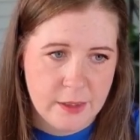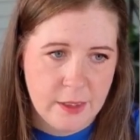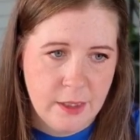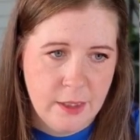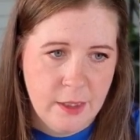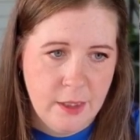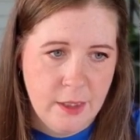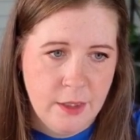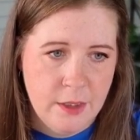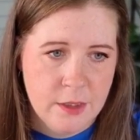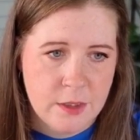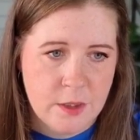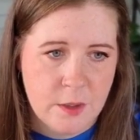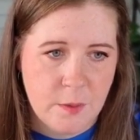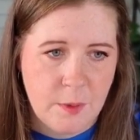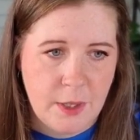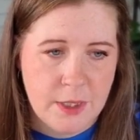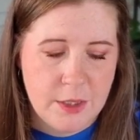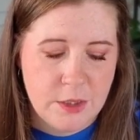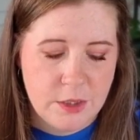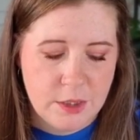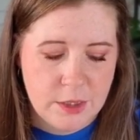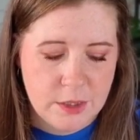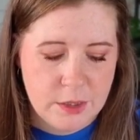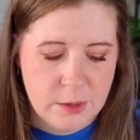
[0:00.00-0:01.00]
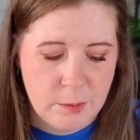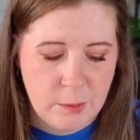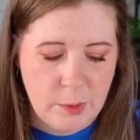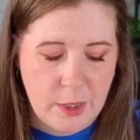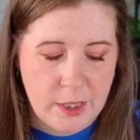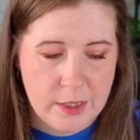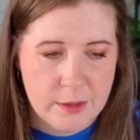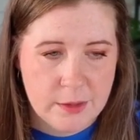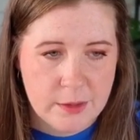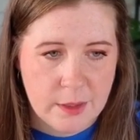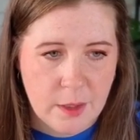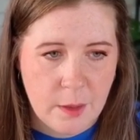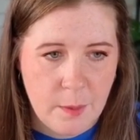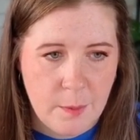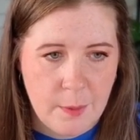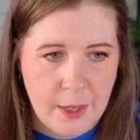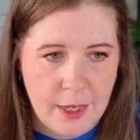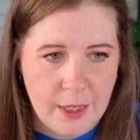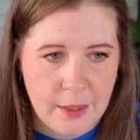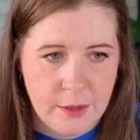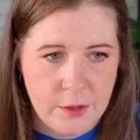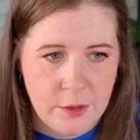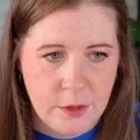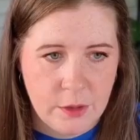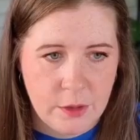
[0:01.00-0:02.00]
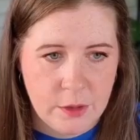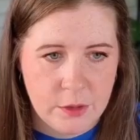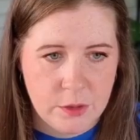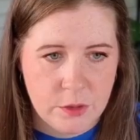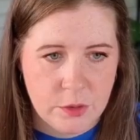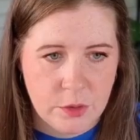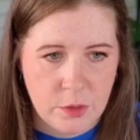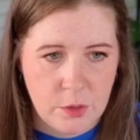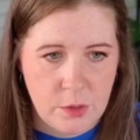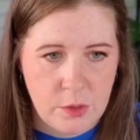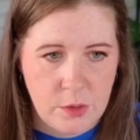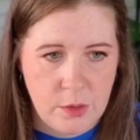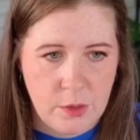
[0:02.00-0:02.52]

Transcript: So I just press Command or Control